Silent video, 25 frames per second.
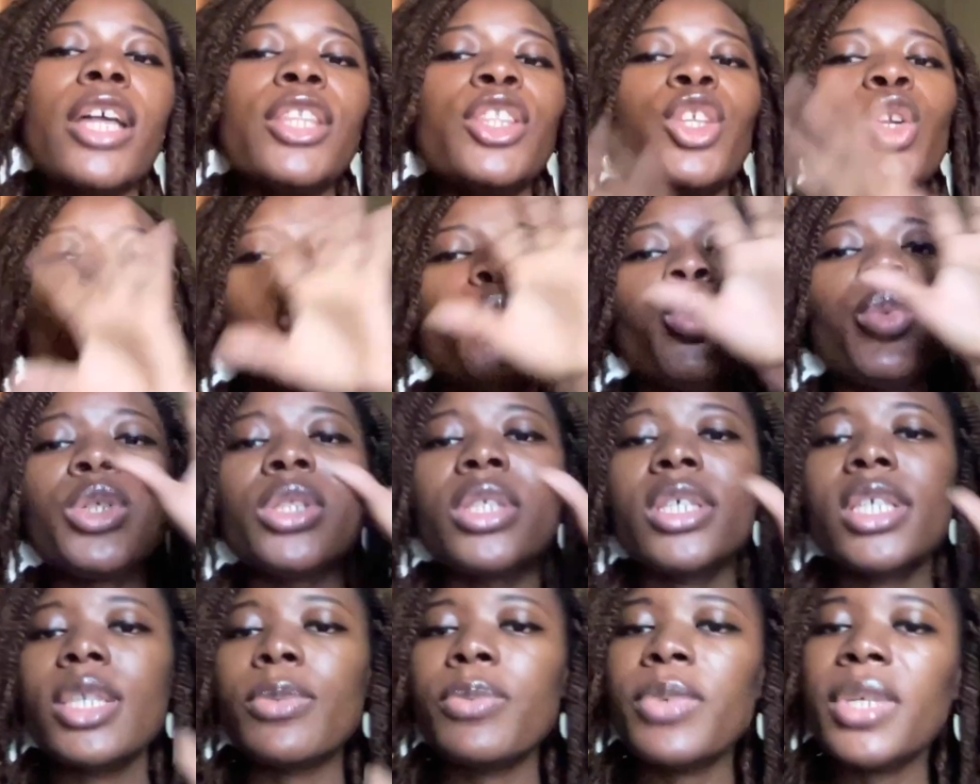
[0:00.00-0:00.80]
they will put
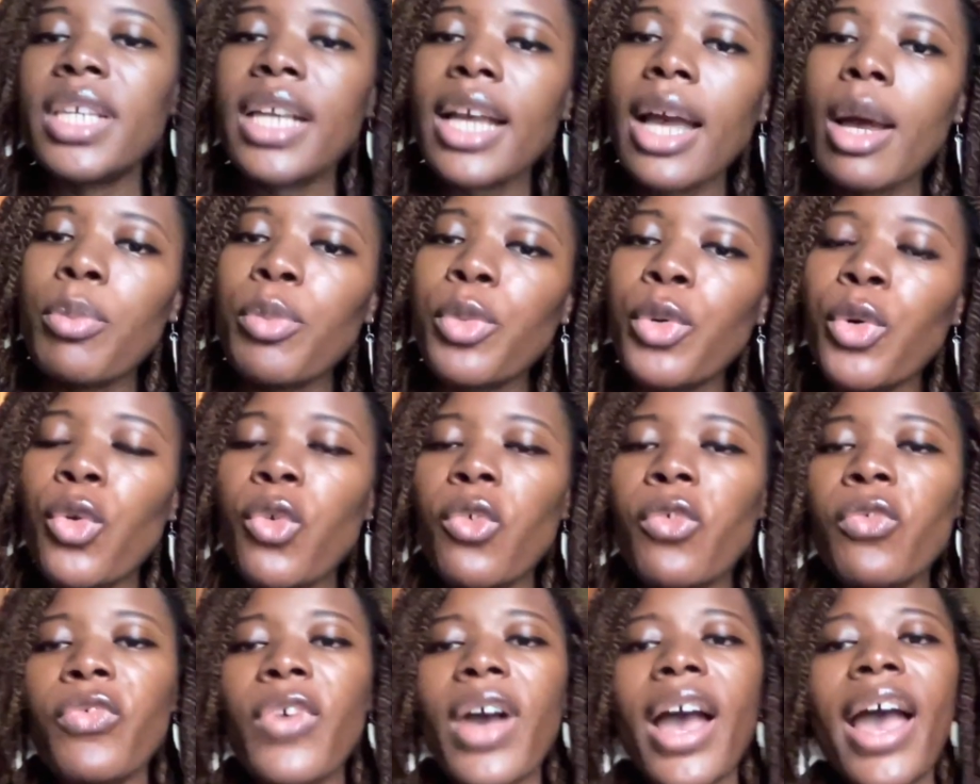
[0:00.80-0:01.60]
the speaker
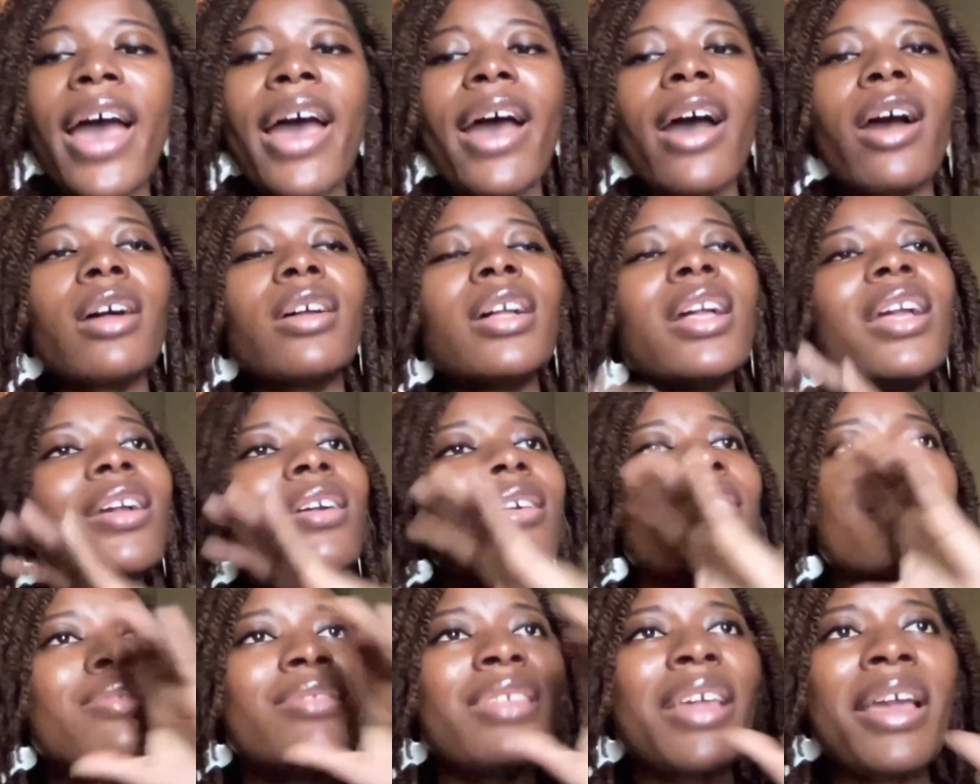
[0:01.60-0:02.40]
profile,
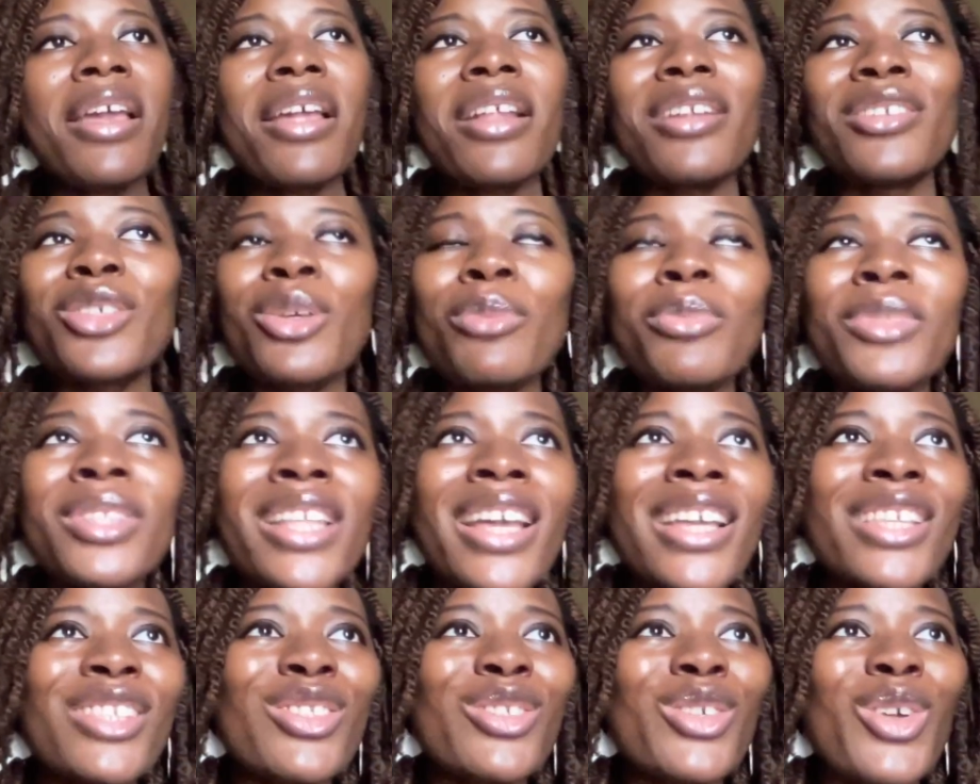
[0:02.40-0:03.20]
then something
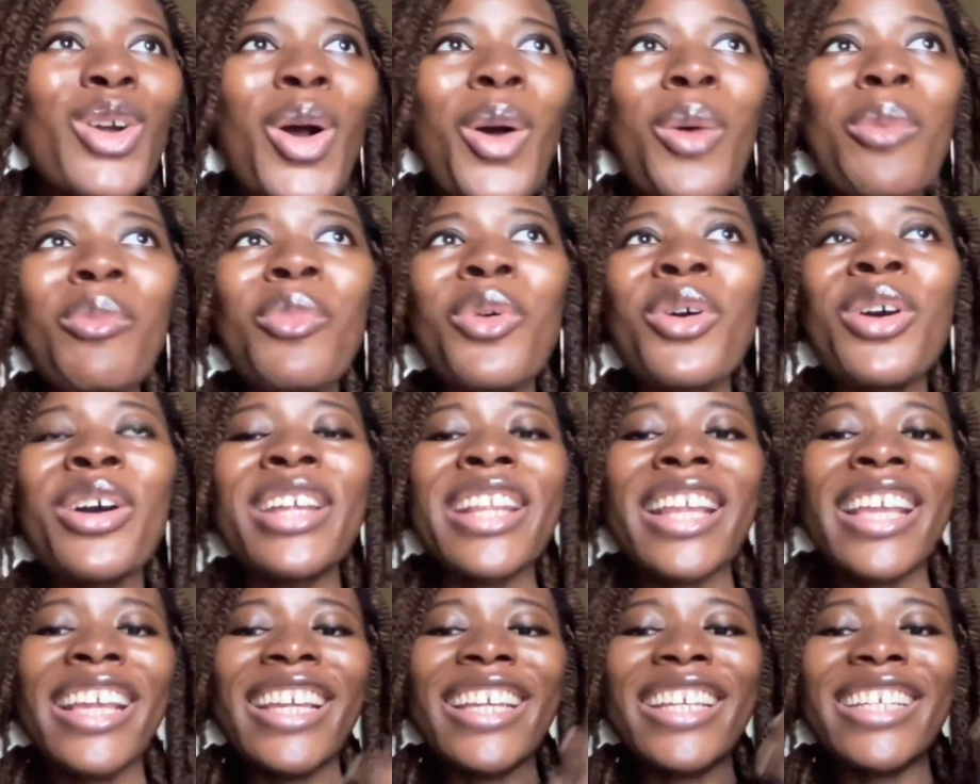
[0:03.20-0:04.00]
that is common
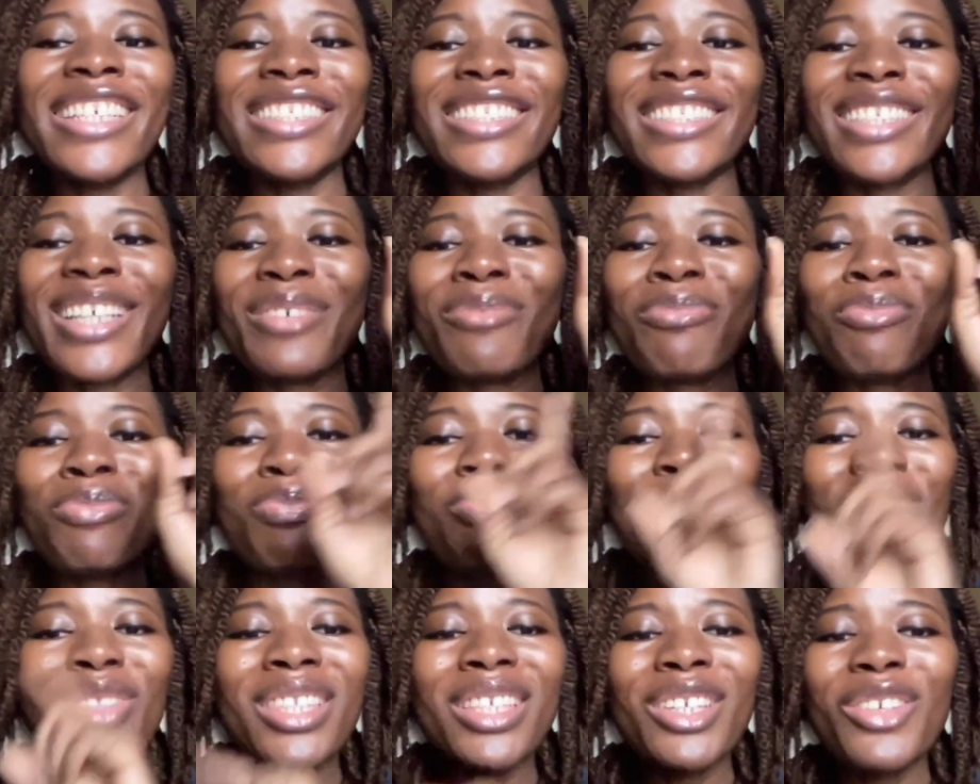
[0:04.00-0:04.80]
is
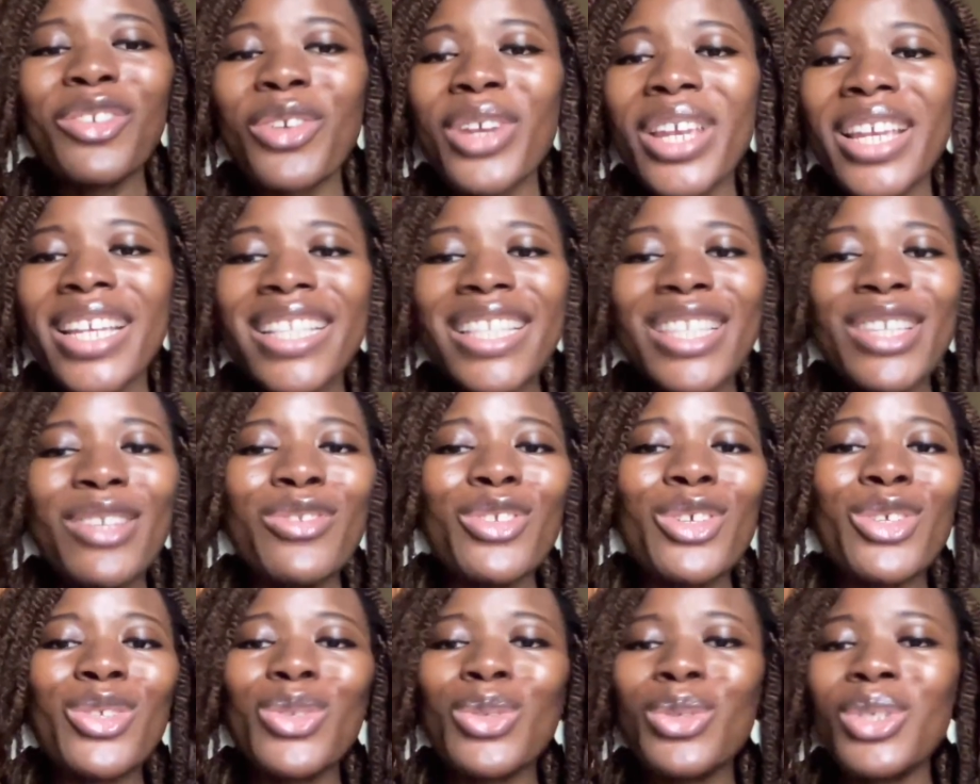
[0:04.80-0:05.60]

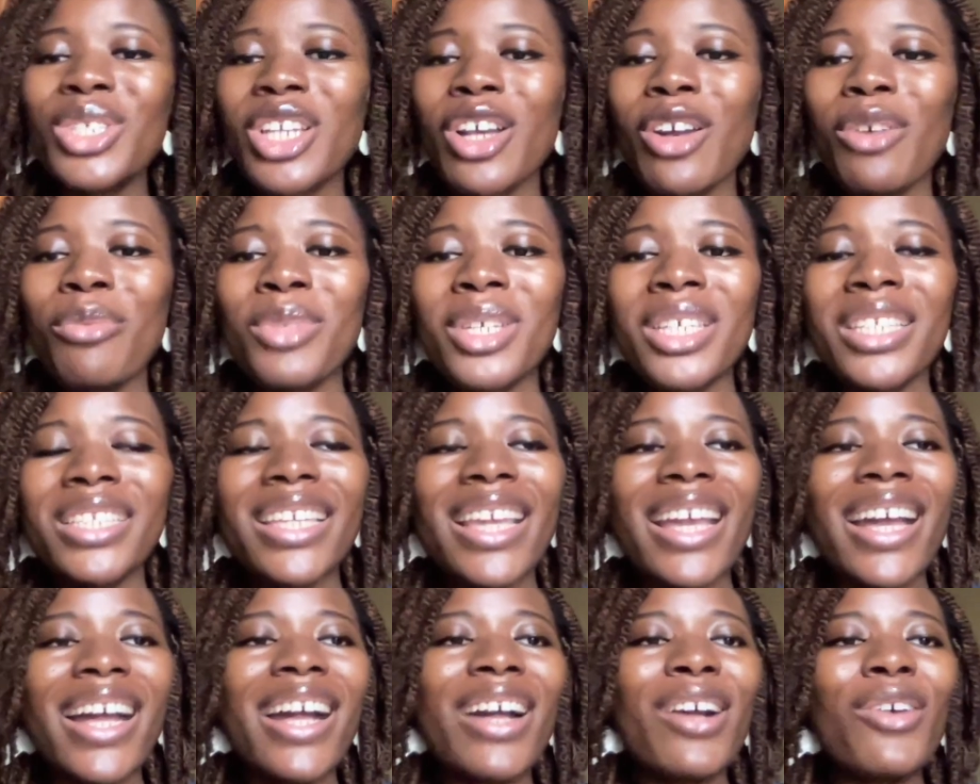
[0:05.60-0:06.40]
creatives on social
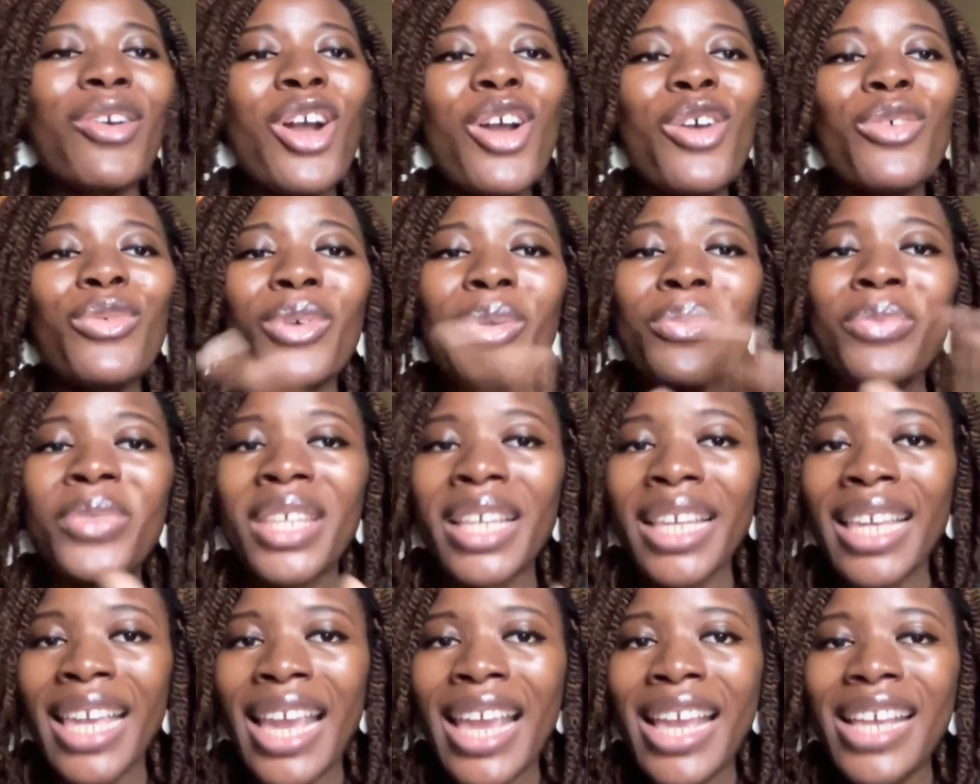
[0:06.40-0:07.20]
media from the
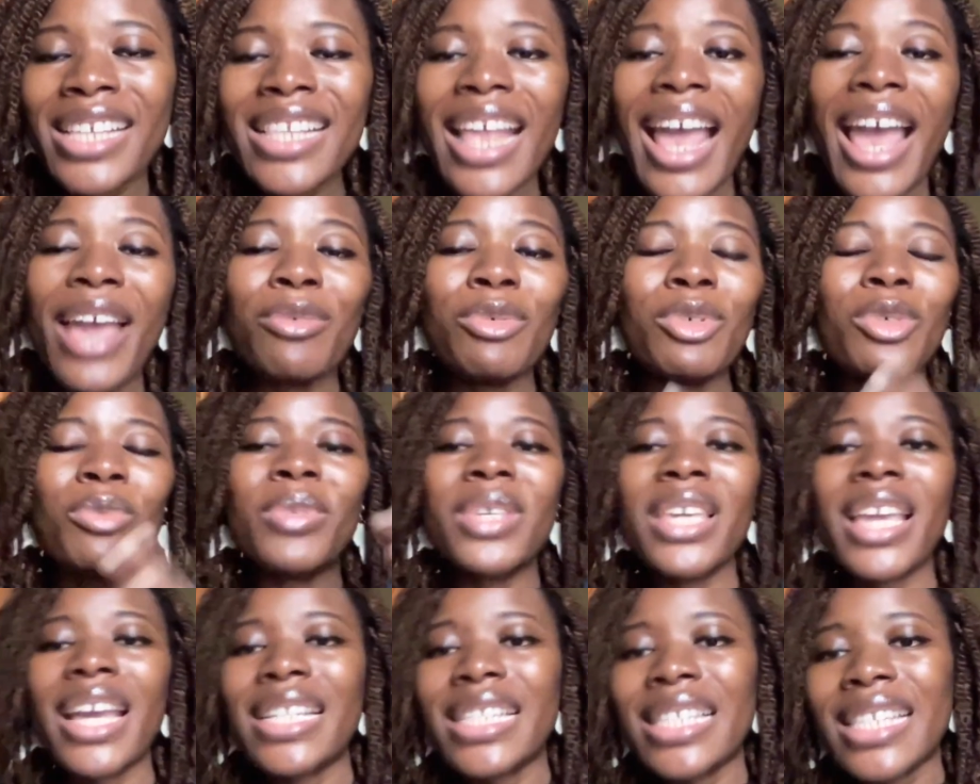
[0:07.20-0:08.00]
guests. I will
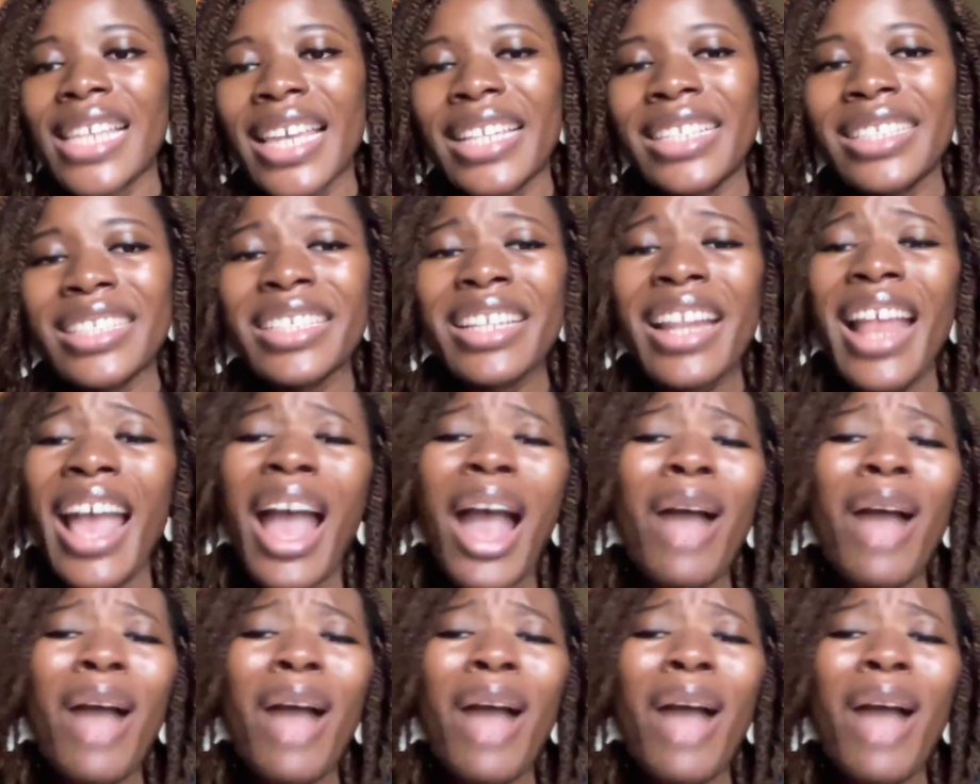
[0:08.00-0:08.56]
be attending.